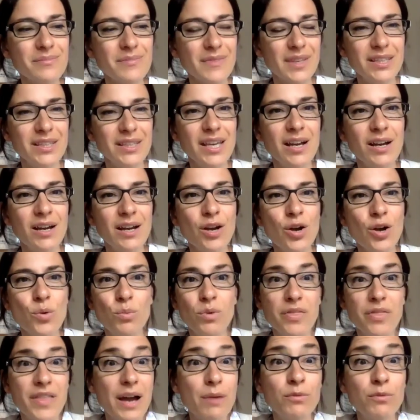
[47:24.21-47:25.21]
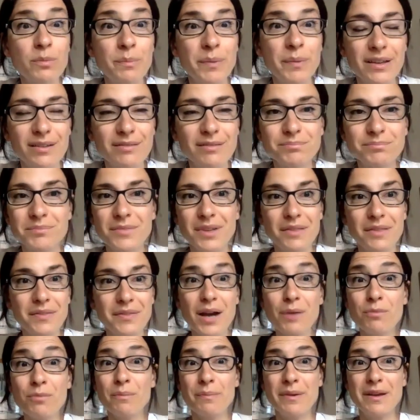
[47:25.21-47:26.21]
Yeah, well, that would
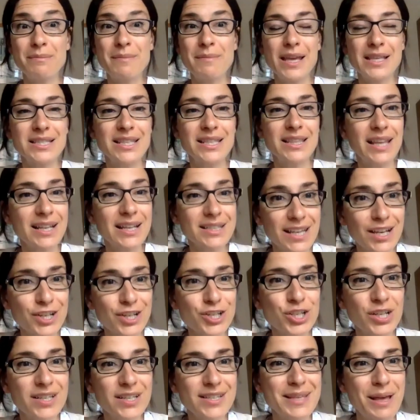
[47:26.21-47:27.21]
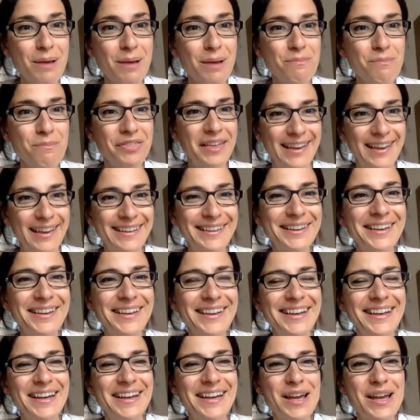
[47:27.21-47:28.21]
be amazing. That's actually something
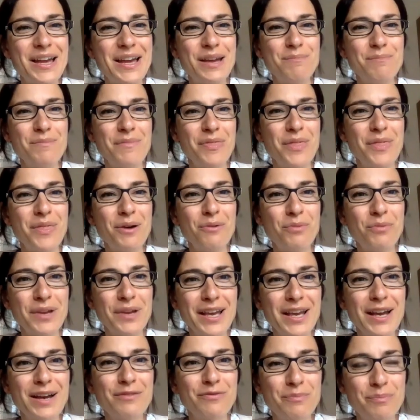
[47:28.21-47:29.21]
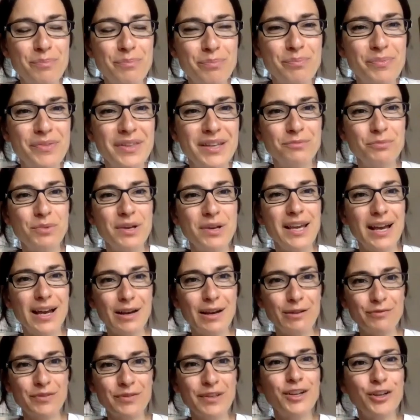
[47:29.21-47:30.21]
that we
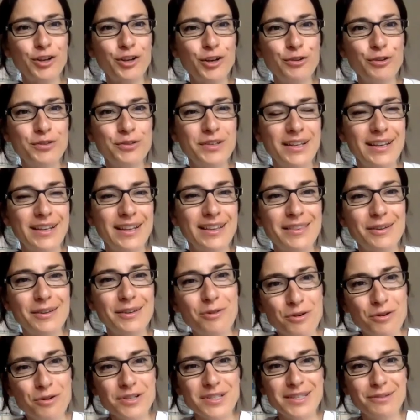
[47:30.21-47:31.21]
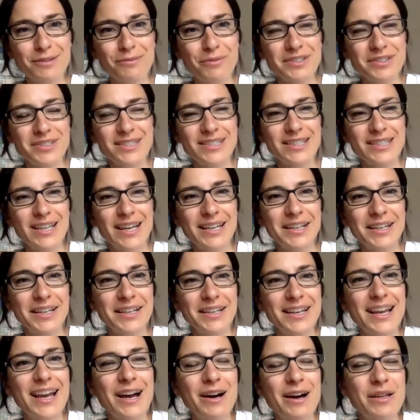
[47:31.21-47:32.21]
have included in the course that we're designing
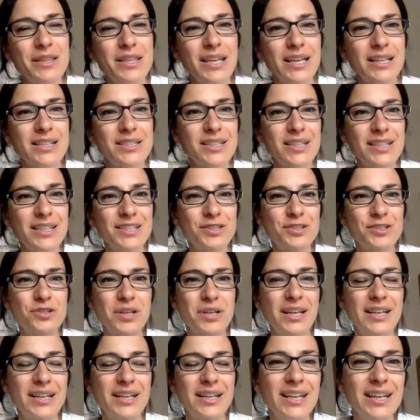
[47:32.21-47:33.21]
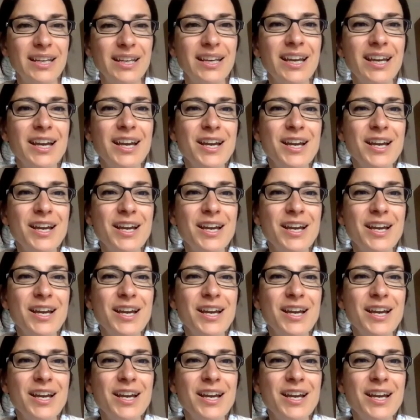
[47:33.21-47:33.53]
now, the inter-trainee.